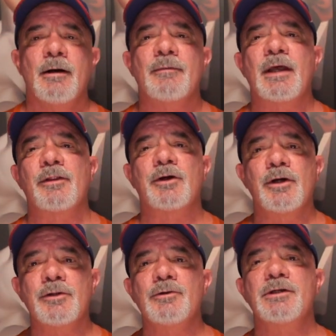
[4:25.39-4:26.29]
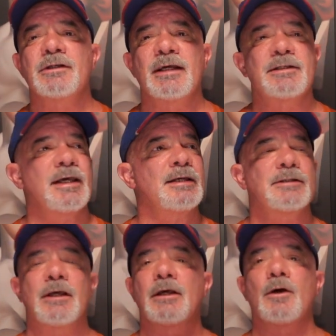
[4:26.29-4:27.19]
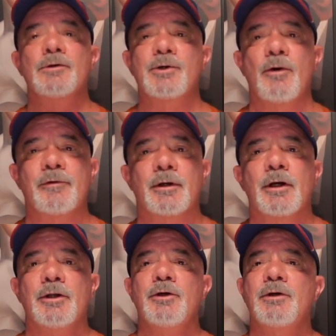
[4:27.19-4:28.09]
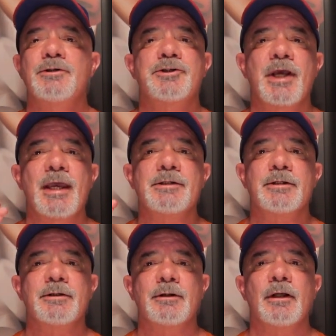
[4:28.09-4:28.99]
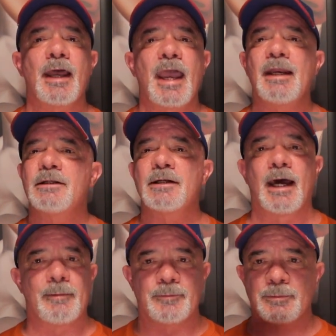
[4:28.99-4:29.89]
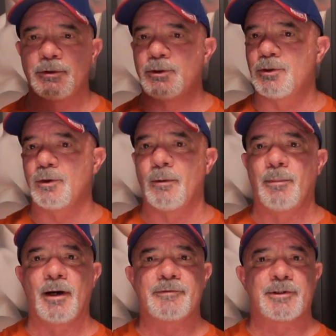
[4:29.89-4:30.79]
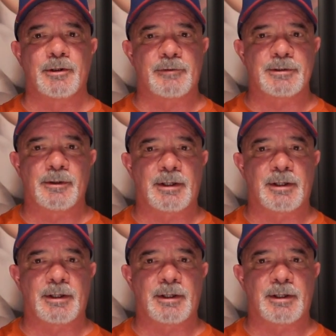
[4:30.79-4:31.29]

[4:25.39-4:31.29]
Now the good news is, let's say it goes over, you can change anytime to above service.